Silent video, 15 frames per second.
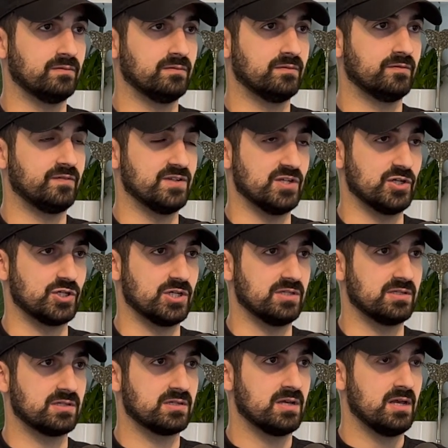
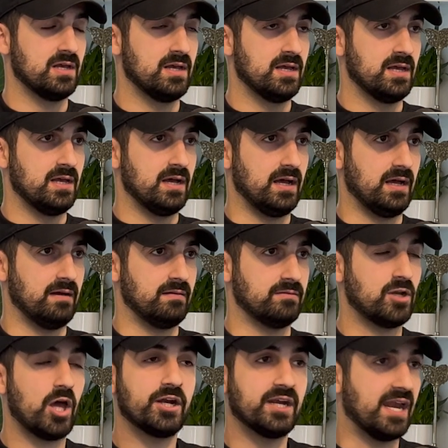physicians,
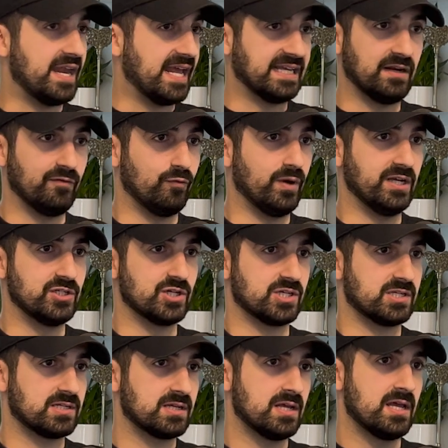not in a negative way,
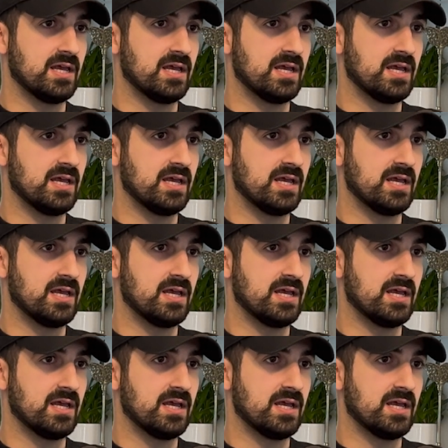just